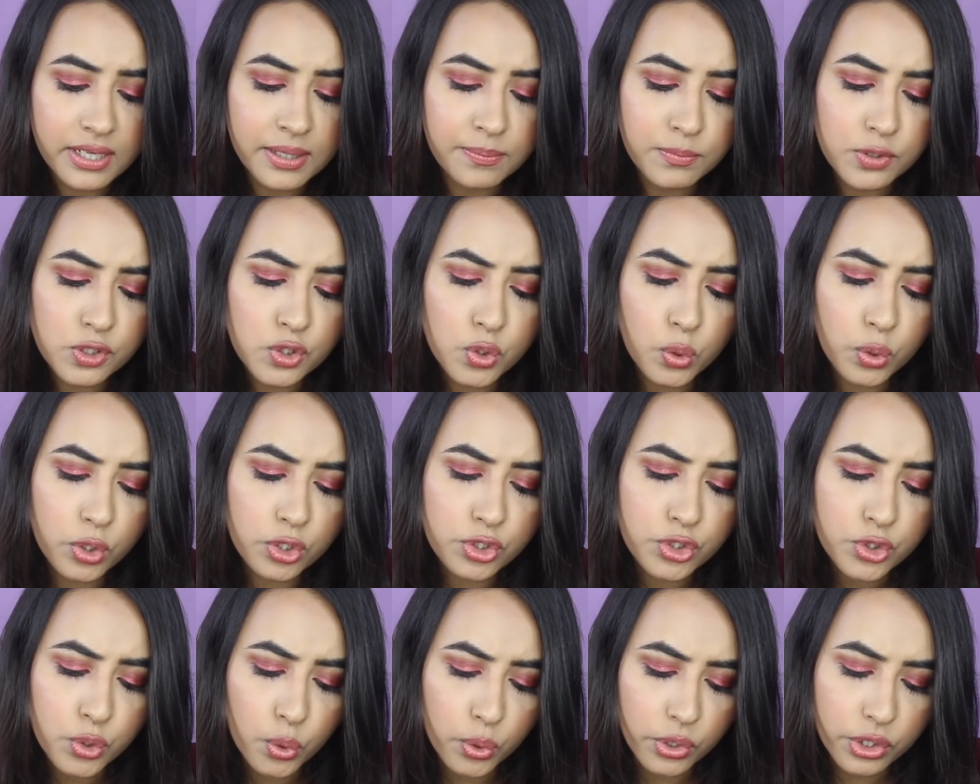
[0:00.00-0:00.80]
I'm just going
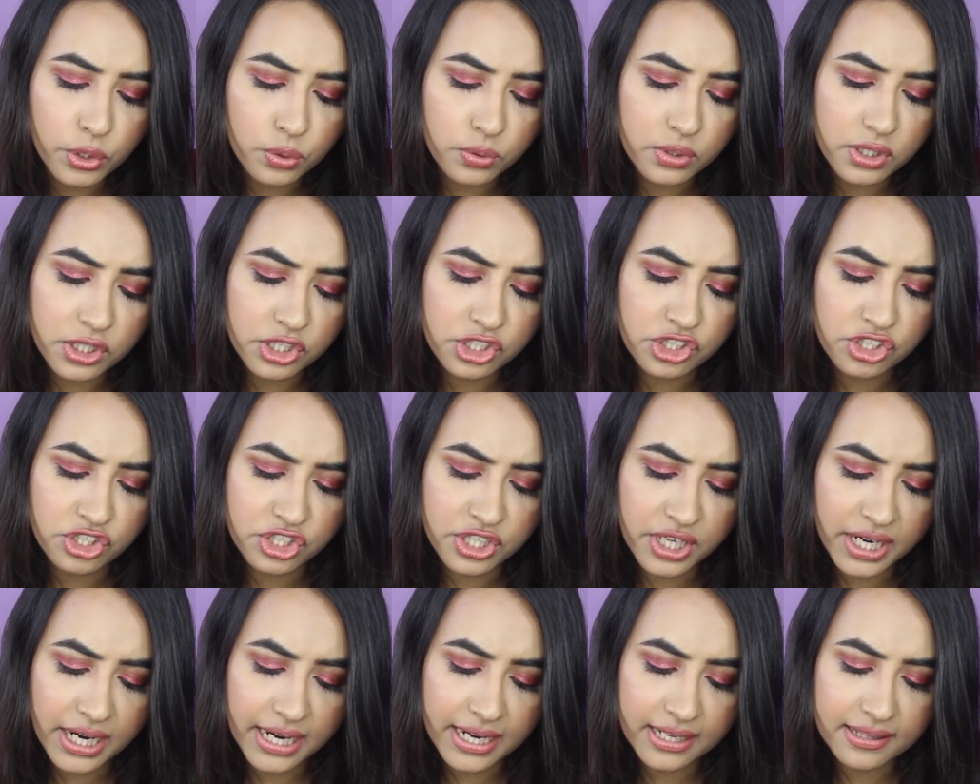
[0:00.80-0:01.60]
to show you the
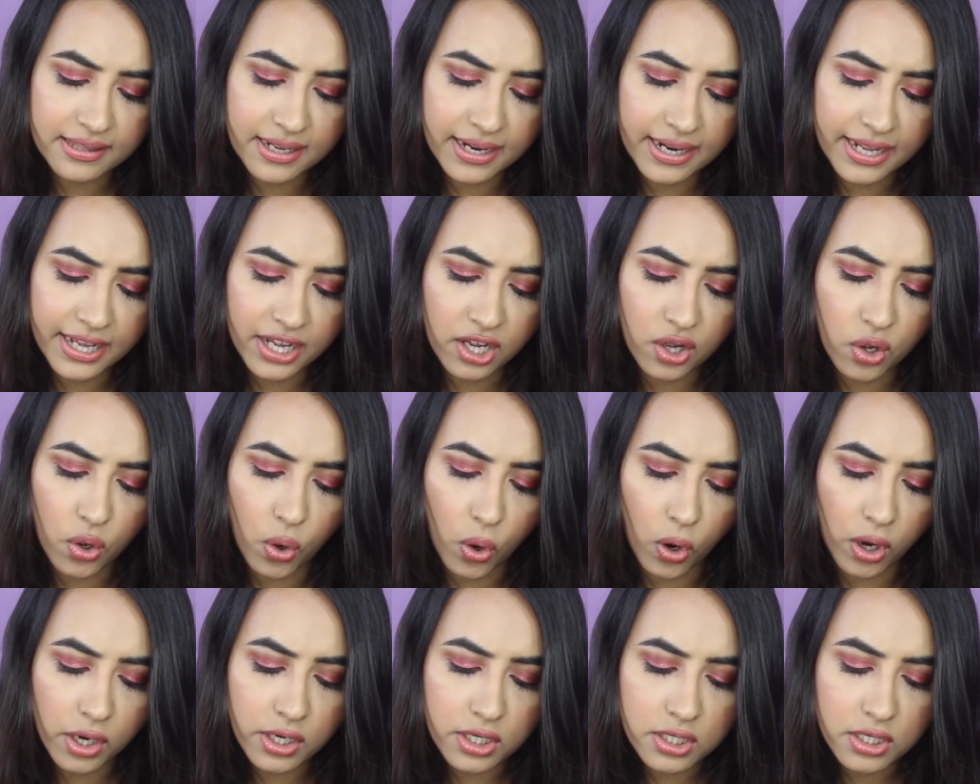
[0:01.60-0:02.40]
shade that I
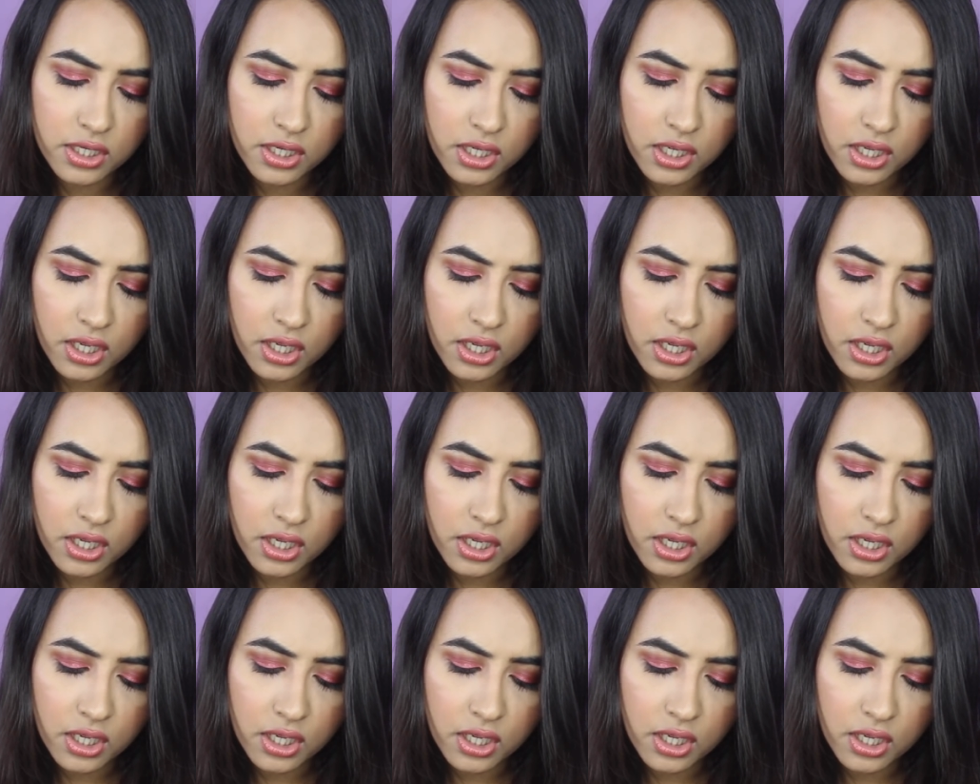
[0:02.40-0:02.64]
got.